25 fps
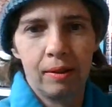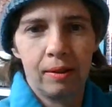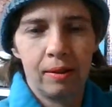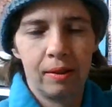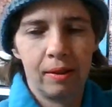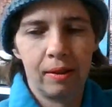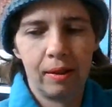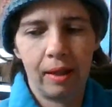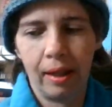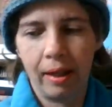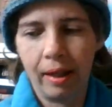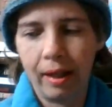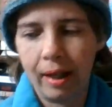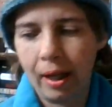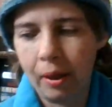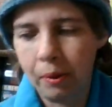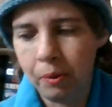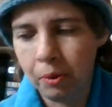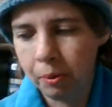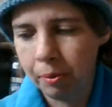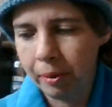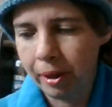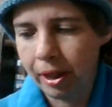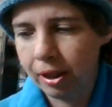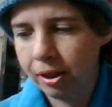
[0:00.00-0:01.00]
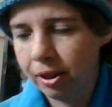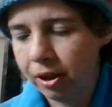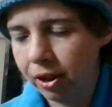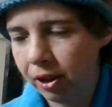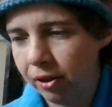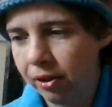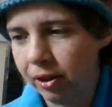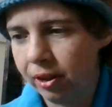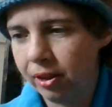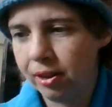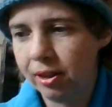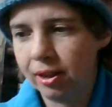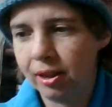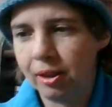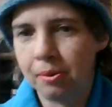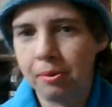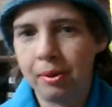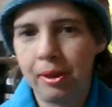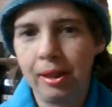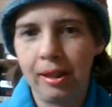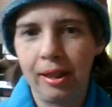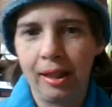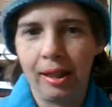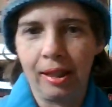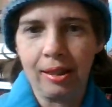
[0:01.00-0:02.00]
that I will be currently
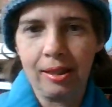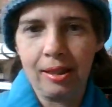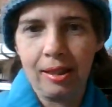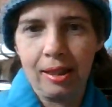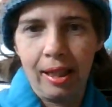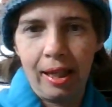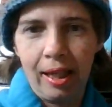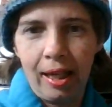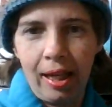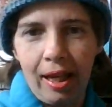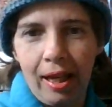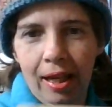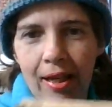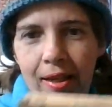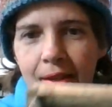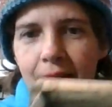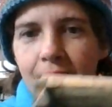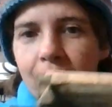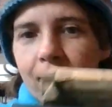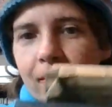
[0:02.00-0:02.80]
reading today.